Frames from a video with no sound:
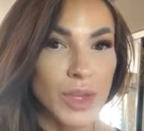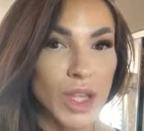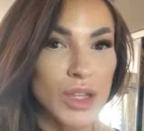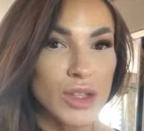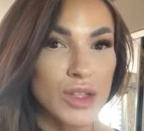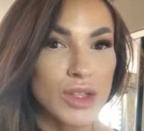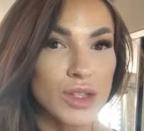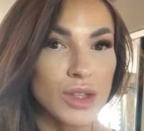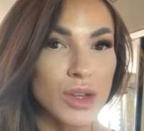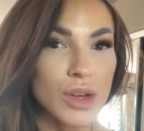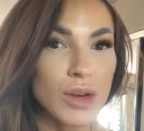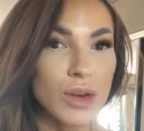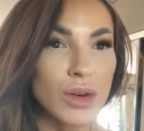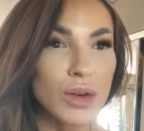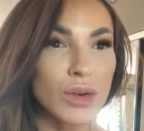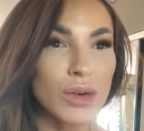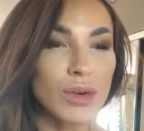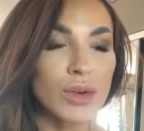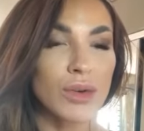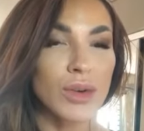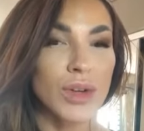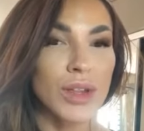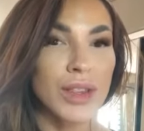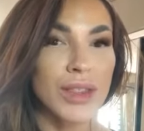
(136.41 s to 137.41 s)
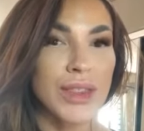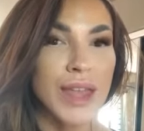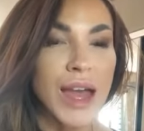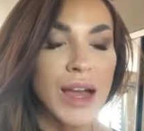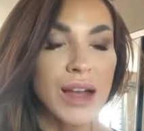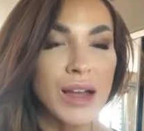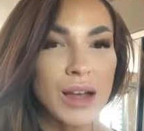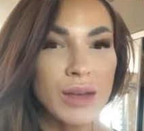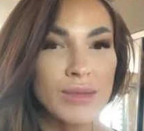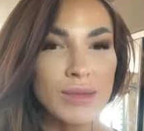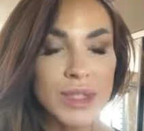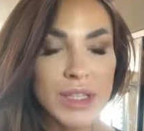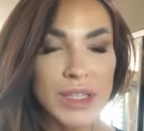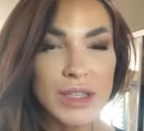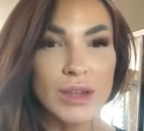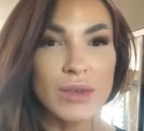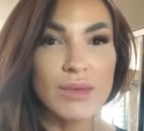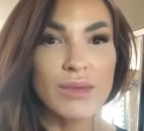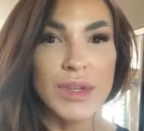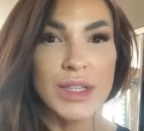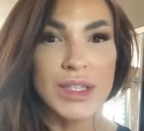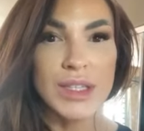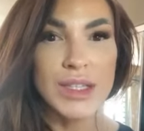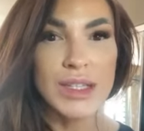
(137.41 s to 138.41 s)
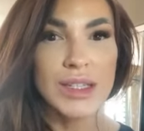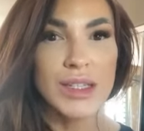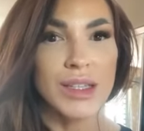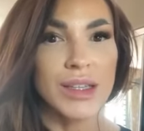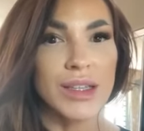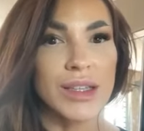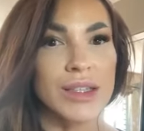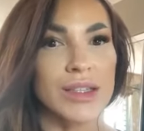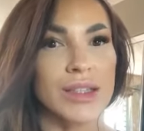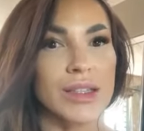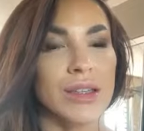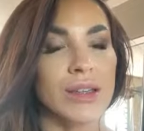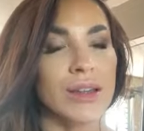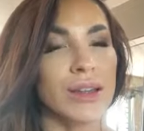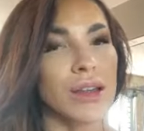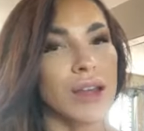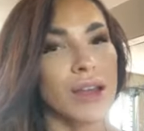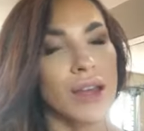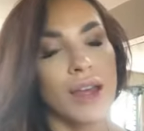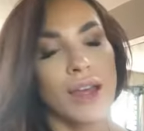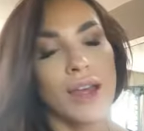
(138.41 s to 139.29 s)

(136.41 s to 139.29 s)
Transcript: So that comes in the reason to listen.